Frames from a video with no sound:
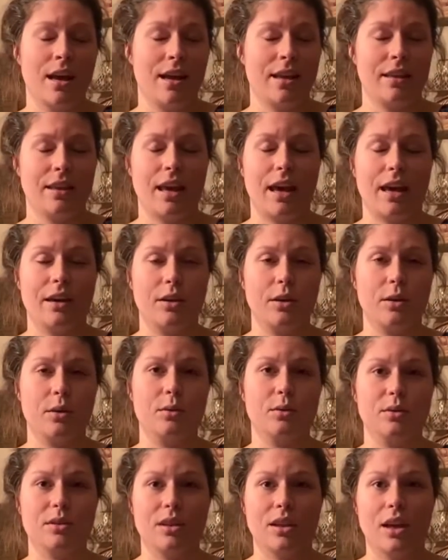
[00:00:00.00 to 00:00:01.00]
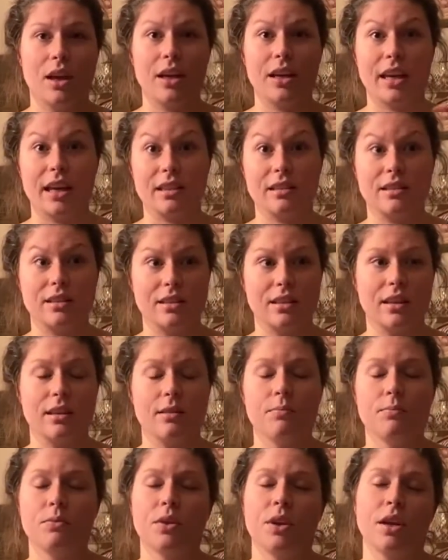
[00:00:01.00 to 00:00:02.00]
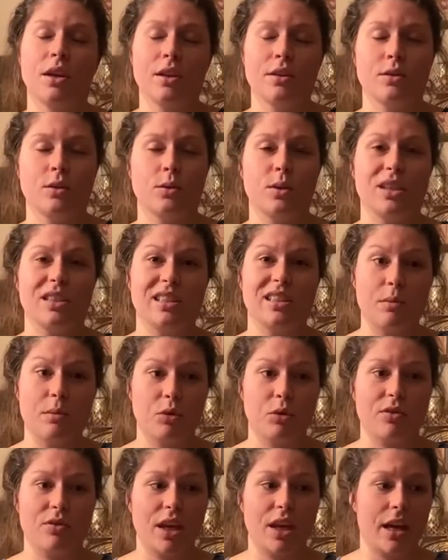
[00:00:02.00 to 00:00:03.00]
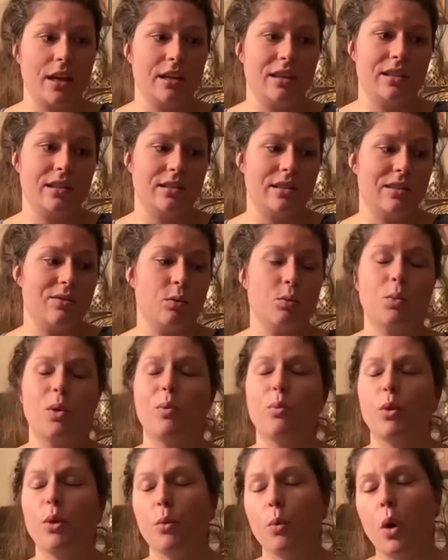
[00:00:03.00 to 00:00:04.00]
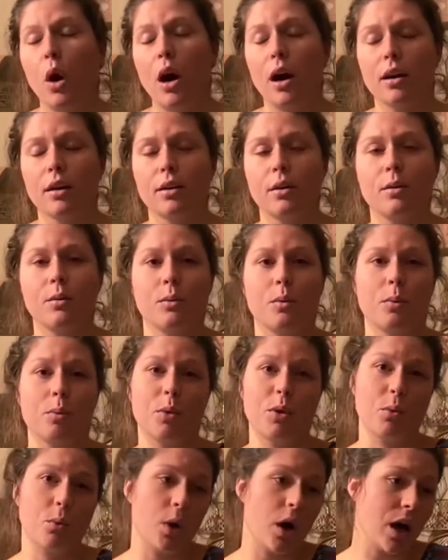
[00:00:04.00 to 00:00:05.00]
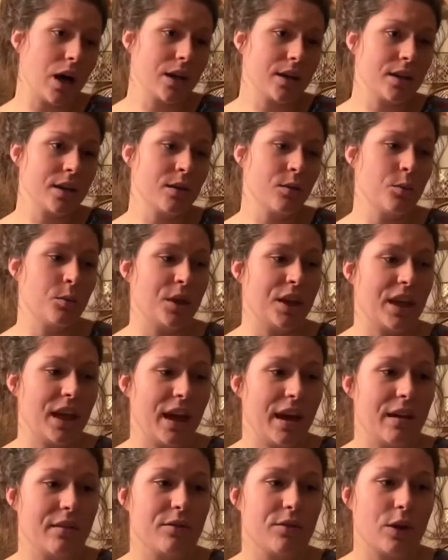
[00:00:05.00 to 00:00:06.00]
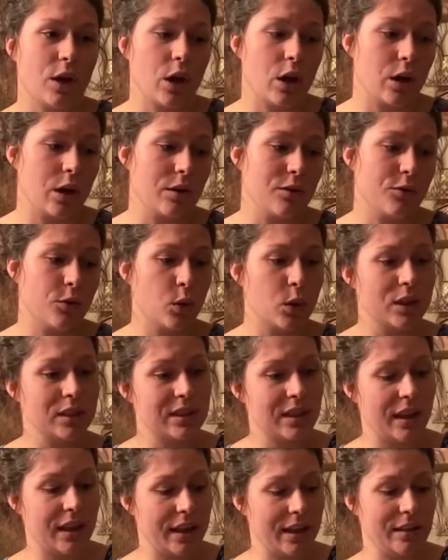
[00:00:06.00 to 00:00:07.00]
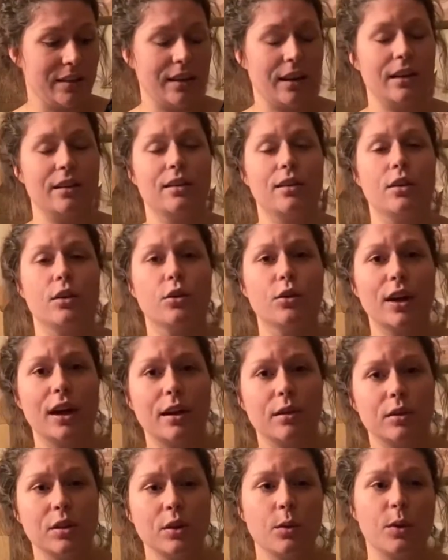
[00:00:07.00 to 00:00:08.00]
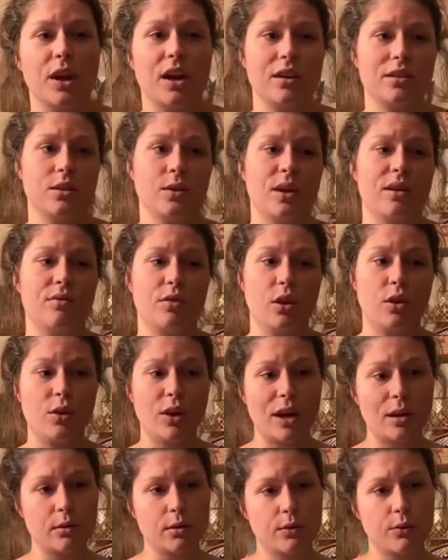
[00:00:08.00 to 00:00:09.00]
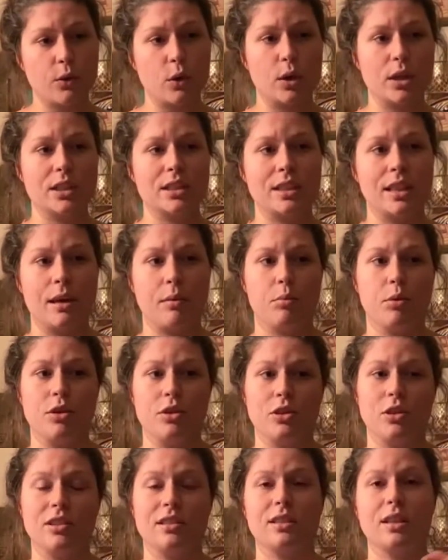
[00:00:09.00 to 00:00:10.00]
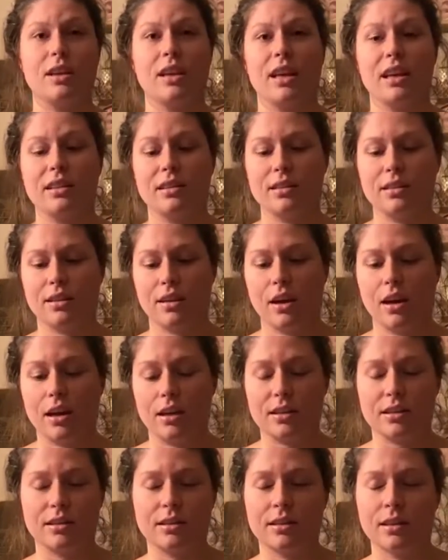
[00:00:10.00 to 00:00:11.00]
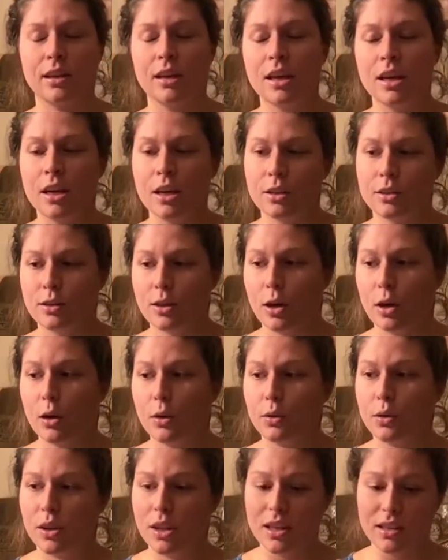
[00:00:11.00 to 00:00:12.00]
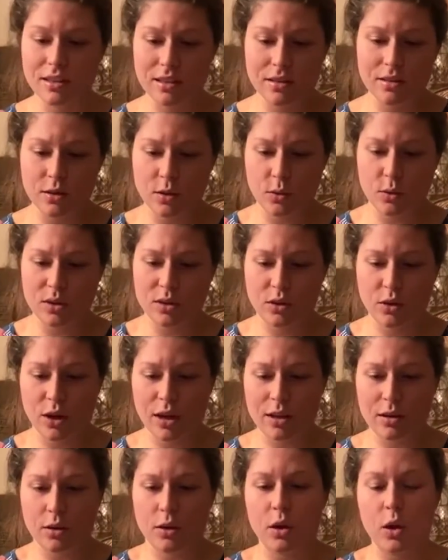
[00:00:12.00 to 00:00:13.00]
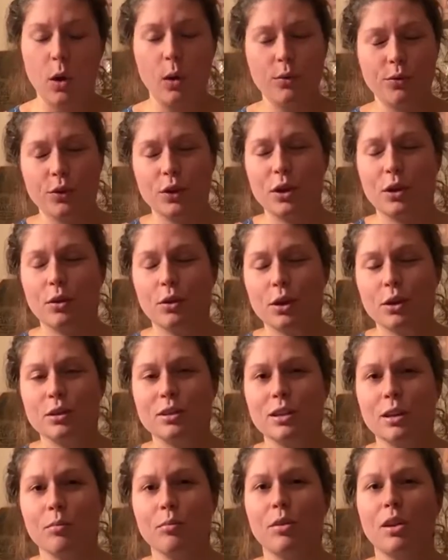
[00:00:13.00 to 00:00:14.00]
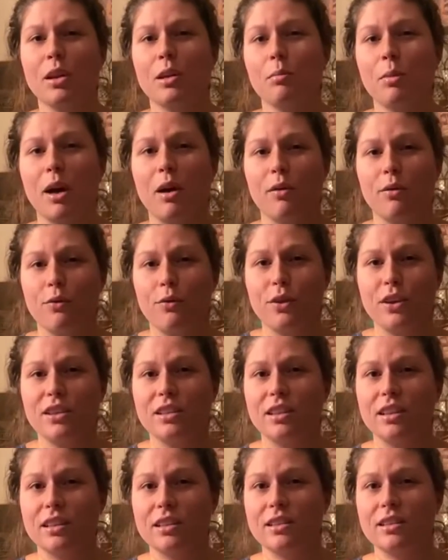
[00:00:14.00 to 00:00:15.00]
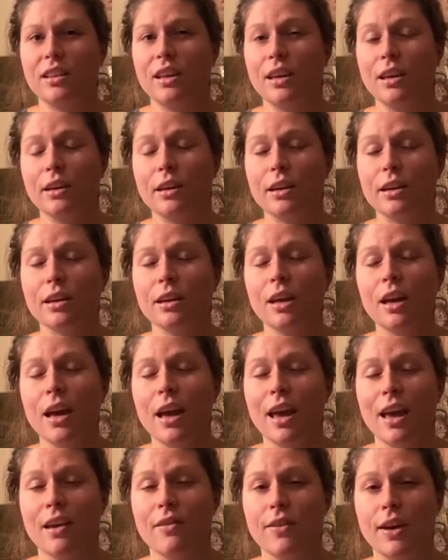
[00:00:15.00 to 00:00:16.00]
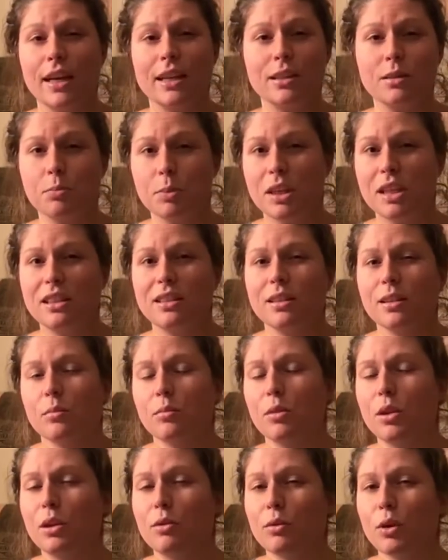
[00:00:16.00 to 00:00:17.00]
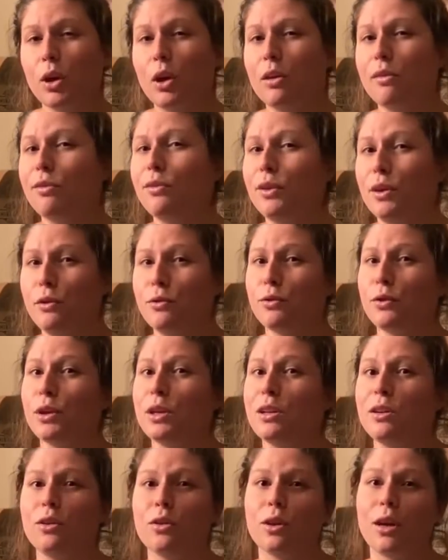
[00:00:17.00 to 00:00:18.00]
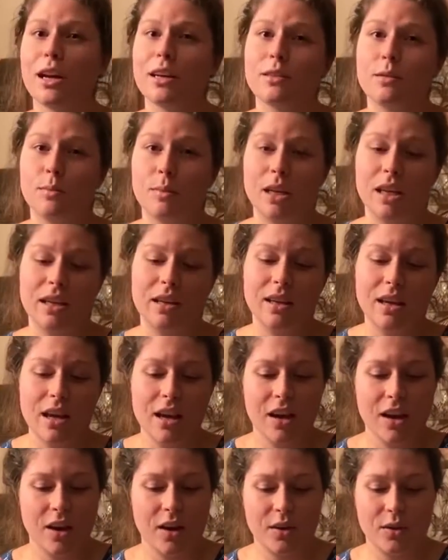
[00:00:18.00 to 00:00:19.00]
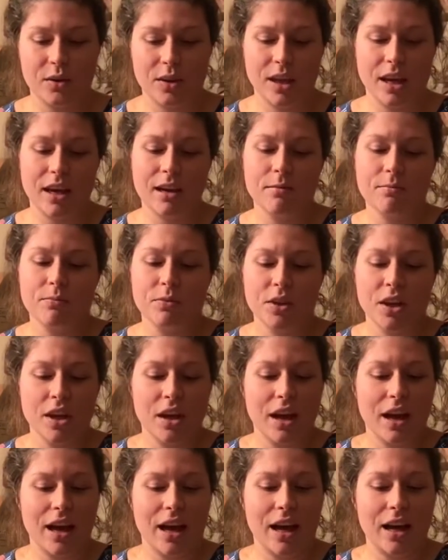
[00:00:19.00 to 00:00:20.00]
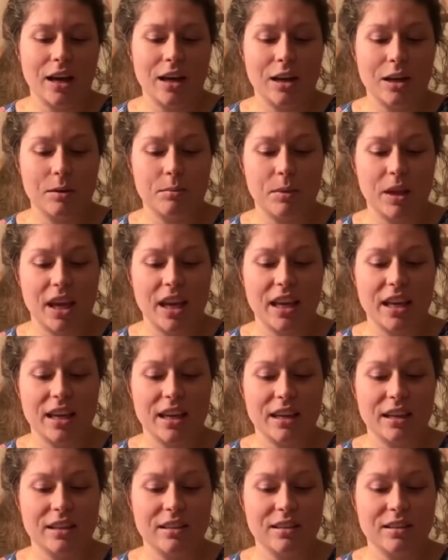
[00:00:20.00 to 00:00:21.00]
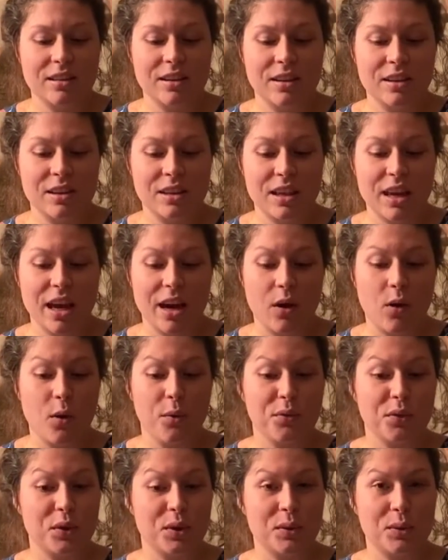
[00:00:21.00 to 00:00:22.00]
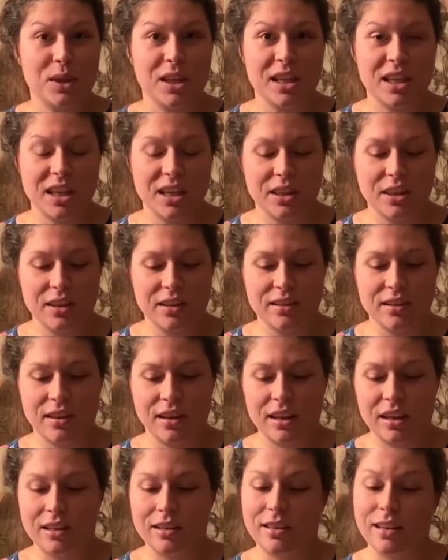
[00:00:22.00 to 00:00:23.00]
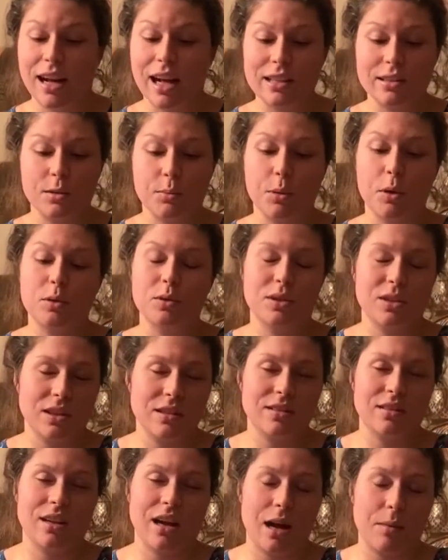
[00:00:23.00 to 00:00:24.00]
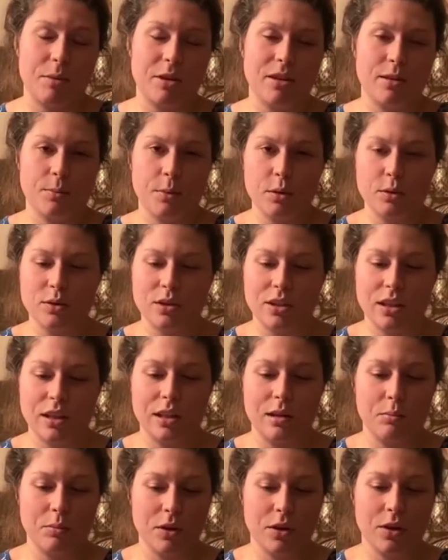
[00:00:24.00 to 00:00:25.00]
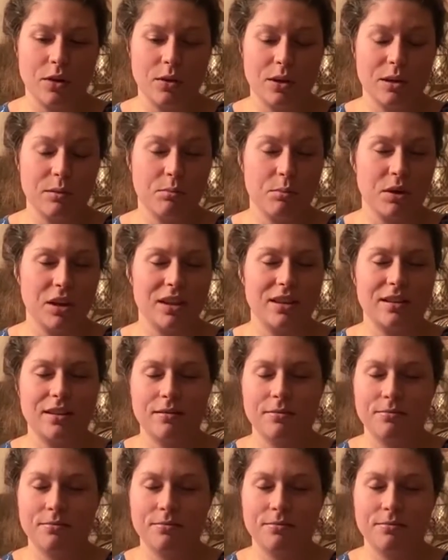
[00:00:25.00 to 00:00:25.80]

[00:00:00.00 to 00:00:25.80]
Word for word: that goes against it. So an example of that is even when we walk. When we walk, we have our force that hits against the ground. We also have the ground's force that pushes against us. So this is Newton's cradle. Hopefully you learned something about physics here. If I explain something wrong, feel free to correct me, okay? Um, and yeah, hopefully we can get this thing. It's not supposed to stop. It's supposed to keep going, but